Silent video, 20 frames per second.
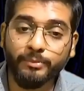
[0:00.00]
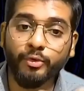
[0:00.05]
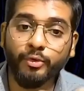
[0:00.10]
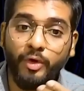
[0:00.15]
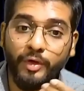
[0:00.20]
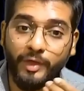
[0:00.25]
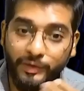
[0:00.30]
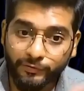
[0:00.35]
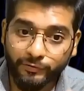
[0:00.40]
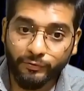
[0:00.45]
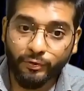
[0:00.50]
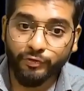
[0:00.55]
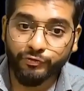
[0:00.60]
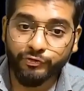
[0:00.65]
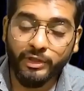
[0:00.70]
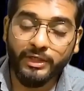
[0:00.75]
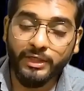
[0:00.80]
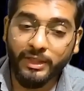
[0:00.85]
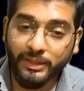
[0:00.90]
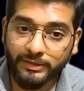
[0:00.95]
No
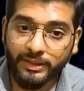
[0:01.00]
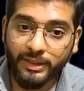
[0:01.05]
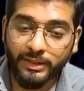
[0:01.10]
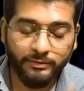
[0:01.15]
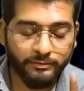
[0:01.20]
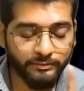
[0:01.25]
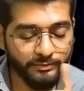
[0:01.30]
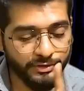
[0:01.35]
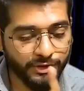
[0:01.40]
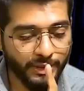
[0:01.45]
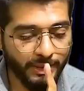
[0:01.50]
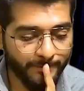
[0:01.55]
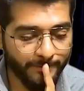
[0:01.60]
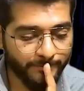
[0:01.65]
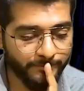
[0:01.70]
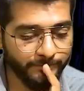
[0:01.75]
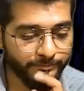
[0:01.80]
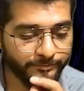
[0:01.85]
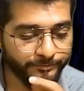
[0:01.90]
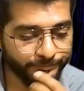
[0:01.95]
disclosure, nothing. Shut
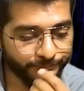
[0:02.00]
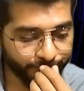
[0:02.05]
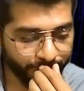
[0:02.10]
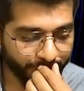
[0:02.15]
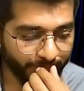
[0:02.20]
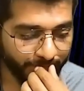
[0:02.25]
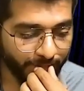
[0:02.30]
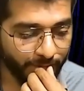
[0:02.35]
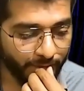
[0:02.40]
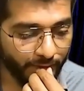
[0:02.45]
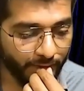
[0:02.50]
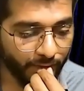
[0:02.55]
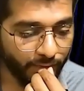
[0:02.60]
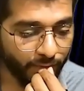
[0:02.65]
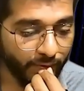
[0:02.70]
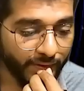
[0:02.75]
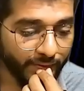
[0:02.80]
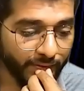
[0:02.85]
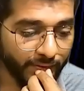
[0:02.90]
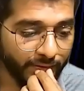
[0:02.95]
up.
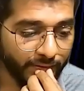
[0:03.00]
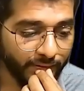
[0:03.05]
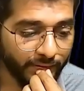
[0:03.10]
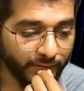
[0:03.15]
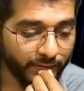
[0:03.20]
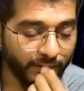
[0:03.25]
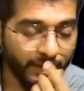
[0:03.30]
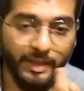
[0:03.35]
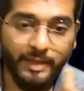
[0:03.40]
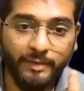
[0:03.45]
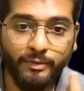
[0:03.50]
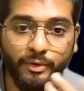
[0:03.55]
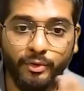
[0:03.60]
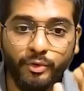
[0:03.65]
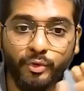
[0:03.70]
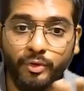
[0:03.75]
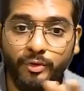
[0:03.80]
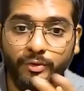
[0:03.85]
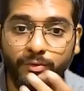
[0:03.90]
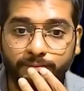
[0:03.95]
Whatever. I want
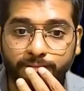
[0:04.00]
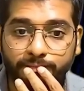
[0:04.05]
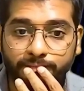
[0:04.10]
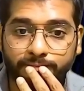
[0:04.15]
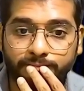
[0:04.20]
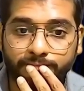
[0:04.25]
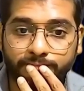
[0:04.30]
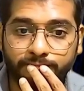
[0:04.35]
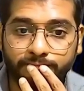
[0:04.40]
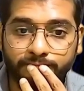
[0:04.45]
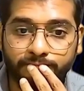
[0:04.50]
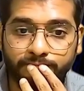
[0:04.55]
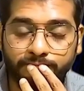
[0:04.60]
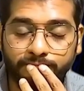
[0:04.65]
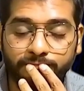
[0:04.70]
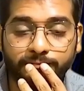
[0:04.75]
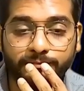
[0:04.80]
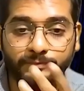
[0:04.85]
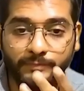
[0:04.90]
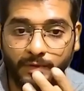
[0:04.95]
to go home.
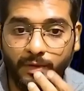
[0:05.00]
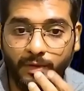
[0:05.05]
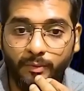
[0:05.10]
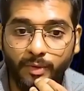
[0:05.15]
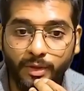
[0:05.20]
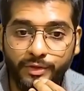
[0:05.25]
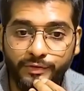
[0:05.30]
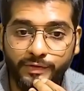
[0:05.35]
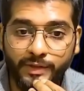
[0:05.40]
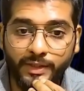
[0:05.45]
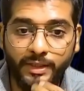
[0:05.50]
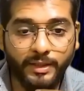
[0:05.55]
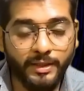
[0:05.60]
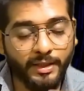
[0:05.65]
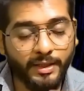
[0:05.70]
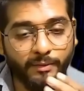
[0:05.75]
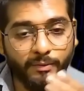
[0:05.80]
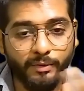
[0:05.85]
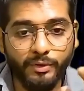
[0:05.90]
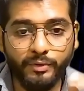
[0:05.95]
What he said?
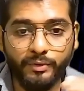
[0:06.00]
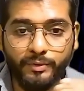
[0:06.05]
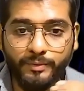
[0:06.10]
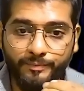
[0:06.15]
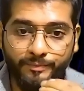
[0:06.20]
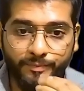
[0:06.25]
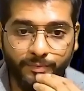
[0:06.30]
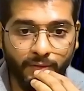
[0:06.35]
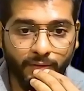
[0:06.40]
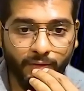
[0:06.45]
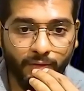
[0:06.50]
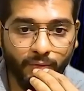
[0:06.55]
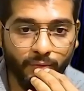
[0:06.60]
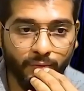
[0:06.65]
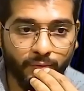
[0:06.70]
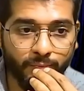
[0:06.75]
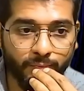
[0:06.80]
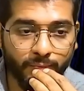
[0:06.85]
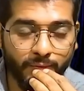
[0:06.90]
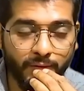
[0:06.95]
I want to go
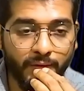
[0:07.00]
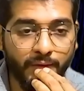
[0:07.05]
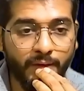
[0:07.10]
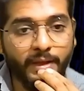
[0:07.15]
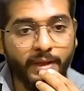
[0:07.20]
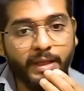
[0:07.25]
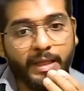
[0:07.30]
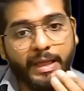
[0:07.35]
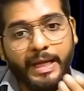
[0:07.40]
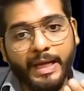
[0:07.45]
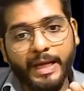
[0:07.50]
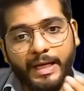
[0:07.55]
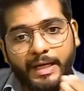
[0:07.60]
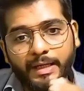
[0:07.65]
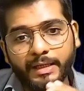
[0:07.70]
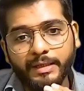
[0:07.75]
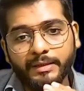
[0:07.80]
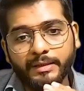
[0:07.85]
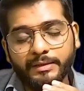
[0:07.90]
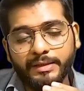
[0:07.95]
home.
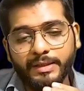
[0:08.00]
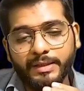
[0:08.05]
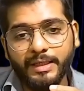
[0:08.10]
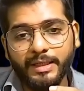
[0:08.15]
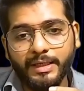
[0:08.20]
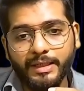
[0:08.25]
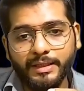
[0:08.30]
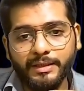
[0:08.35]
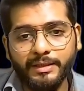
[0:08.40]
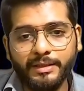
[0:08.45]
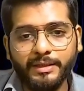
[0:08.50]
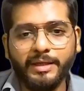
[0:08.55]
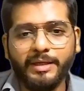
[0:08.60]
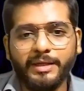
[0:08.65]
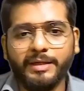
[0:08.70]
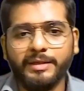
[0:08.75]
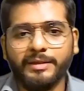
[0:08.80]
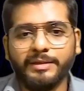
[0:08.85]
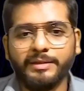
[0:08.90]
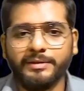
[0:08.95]
And are like,
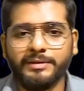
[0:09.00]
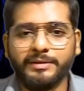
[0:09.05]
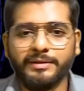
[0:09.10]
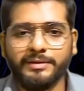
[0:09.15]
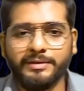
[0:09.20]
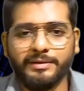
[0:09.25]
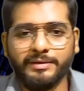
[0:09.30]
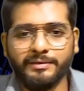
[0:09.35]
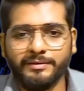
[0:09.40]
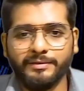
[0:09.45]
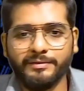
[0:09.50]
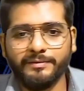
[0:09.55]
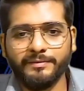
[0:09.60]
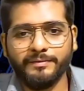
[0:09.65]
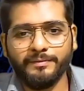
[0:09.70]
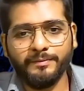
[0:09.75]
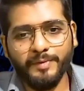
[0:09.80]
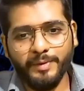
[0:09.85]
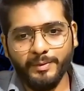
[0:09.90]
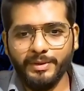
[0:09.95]

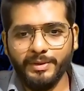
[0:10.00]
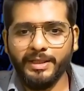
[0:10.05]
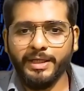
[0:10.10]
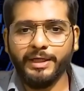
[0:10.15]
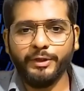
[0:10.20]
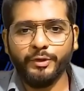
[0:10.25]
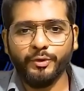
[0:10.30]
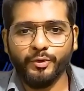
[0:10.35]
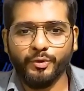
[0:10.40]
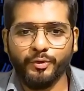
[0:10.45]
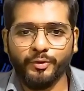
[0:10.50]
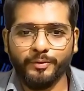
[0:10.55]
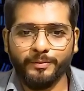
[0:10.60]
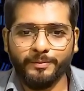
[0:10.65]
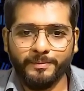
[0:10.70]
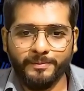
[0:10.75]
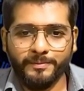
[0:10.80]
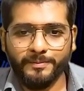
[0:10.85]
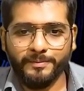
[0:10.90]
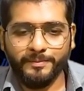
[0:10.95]
we will let you go
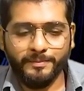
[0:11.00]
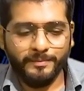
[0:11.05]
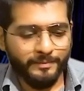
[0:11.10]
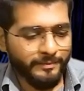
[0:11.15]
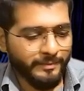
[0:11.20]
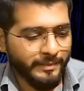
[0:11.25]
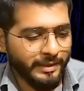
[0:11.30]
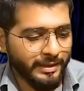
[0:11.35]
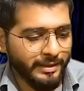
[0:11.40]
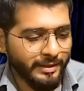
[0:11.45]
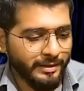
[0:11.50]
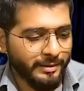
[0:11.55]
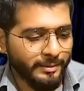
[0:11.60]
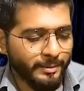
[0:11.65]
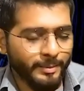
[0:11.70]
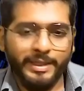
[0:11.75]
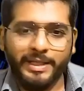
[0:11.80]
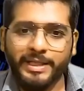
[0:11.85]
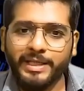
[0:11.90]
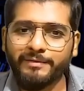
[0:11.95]
home.
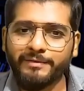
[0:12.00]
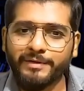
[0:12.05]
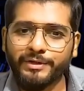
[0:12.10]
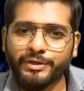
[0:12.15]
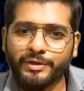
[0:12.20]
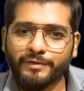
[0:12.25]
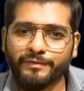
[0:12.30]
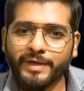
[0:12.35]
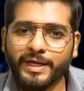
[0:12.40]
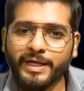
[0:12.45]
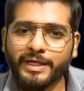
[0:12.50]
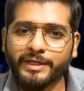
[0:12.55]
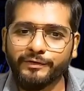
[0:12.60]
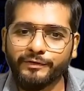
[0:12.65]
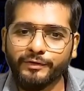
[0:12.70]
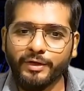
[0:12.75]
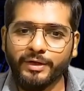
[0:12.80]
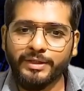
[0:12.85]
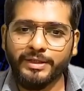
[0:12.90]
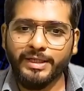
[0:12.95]
But anyways, your flight
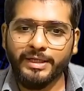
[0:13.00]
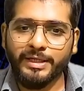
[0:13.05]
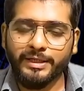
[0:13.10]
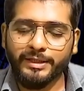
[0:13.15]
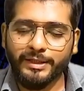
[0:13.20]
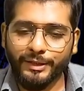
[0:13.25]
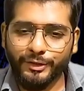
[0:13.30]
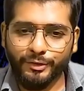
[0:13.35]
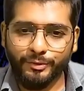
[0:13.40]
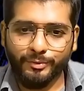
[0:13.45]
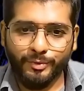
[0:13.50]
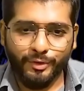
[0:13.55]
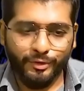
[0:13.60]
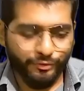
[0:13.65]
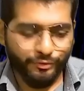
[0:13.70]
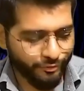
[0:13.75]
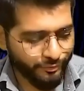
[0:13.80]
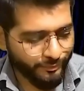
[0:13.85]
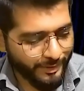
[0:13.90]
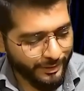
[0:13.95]
is not there until
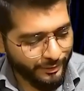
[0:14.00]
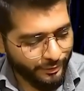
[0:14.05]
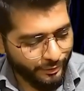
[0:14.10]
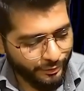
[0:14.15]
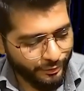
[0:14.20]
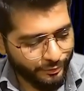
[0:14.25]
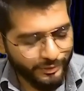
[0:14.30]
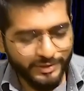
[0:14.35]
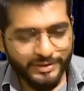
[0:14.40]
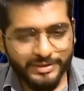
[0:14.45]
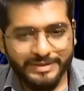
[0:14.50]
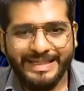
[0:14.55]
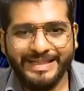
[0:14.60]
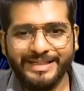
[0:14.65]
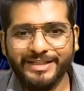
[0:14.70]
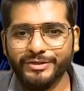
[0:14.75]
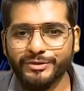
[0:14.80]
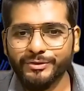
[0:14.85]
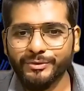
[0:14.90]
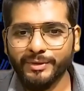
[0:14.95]
tomorrow. So why don't you just
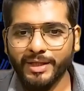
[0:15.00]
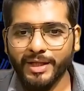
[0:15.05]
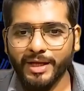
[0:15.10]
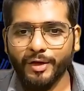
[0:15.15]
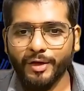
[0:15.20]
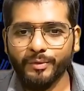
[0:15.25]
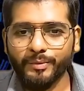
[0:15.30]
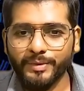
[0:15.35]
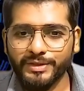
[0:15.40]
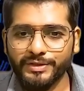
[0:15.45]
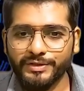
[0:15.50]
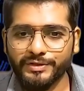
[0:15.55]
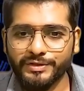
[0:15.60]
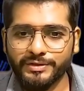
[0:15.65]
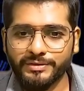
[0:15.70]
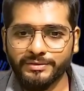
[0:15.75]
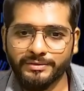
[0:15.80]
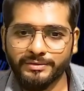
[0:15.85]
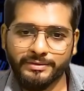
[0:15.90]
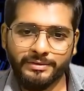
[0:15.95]
tell us today how
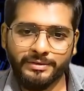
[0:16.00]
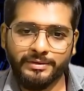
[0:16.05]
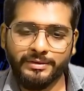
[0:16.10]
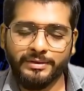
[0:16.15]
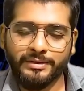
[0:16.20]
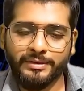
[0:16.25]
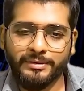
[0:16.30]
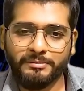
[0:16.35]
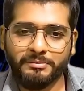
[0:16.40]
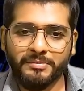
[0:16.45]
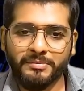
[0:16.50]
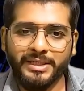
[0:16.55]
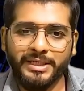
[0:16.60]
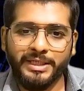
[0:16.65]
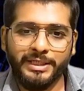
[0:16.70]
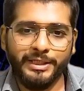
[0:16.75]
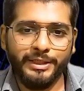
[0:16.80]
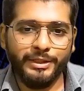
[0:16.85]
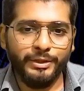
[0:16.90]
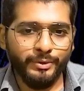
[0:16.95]
much
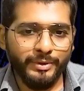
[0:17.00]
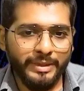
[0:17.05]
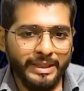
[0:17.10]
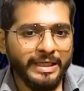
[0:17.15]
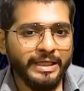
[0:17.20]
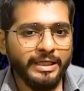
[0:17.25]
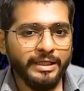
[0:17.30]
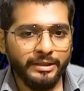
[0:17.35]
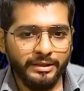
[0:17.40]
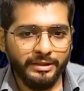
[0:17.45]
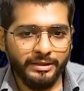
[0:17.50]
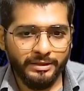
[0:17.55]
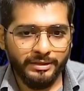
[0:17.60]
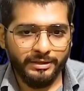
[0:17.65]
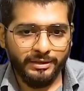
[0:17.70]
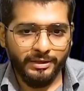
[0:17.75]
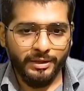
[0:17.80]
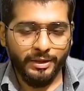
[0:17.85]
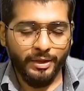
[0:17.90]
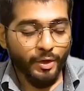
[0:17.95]
money did you take?
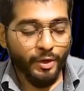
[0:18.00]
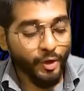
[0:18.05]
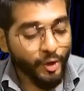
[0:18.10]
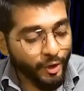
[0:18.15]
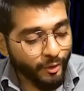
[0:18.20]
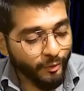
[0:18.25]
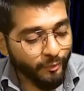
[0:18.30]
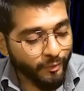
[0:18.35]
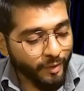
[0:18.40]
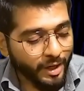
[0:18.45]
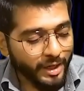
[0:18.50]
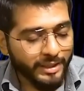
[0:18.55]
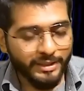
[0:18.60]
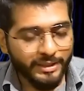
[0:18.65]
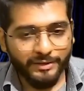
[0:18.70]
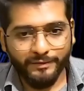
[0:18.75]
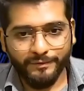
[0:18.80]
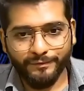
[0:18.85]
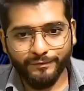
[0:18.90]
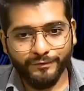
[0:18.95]
Or what
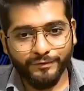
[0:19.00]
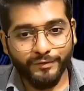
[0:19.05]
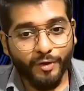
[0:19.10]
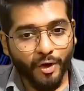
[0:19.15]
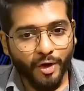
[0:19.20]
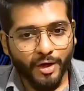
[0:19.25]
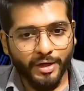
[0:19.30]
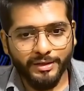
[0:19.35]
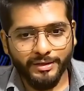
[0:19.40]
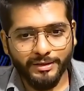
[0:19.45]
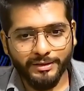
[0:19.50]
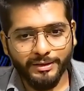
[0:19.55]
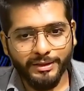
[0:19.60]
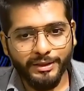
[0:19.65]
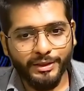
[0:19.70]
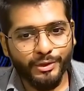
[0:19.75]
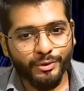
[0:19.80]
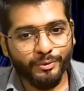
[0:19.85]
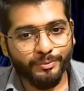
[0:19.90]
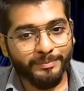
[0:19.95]
fraud
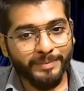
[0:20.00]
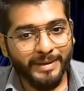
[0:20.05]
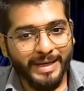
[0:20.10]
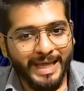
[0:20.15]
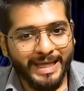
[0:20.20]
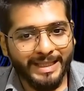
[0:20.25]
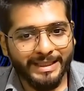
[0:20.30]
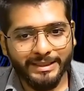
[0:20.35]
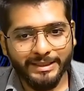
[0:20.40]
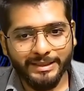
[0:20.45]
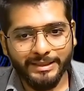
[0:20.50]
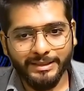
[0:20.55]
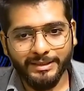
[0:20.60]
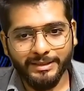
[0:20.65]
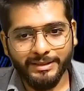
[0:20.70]
did you plan